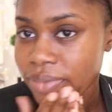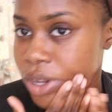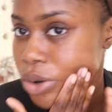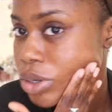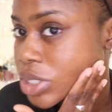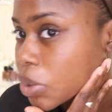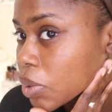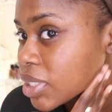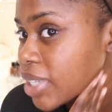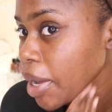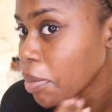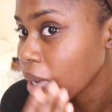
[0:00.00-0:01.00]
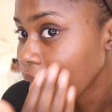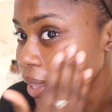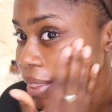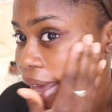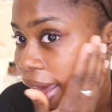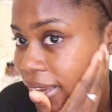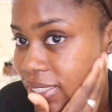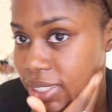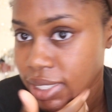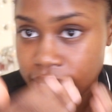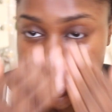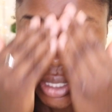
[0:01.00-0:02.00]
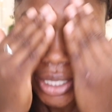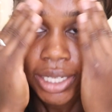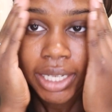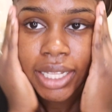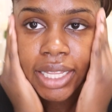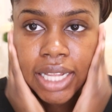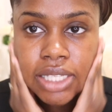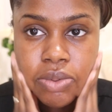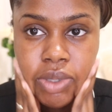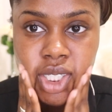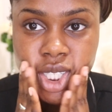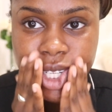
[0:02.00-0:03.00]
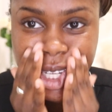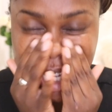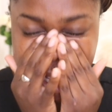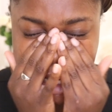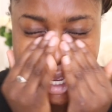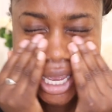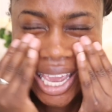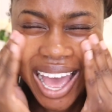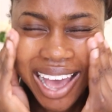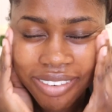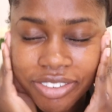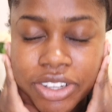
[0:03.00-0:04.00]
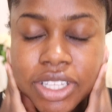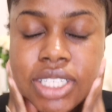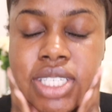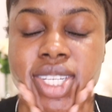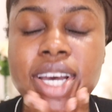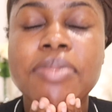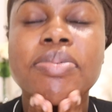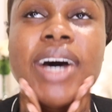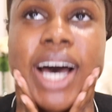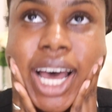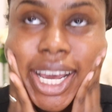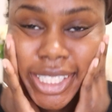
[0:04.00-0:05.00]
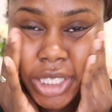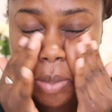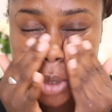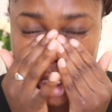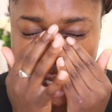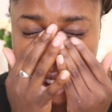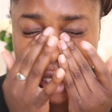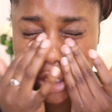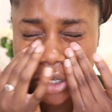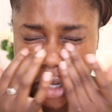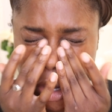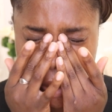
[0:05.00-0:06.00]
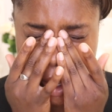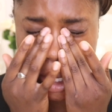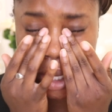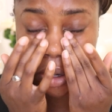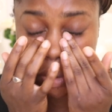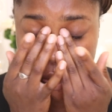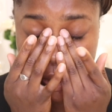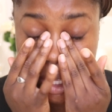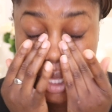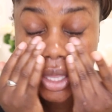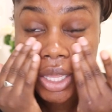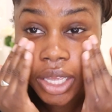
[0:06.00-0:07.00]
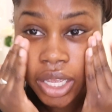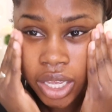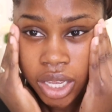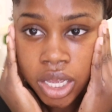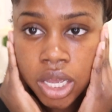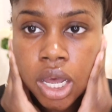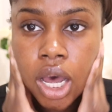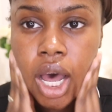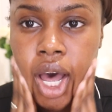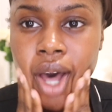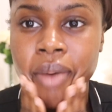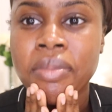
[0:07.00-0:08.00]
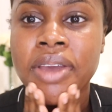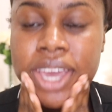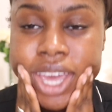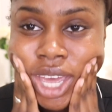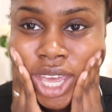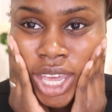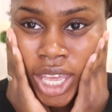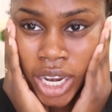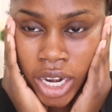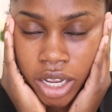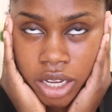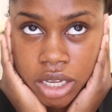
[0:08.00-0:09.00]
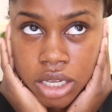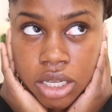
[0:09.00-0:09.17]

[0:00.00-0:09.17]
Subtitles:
Cool, so once I apply that, that's what it's looking like. After this step, I typically either go in with an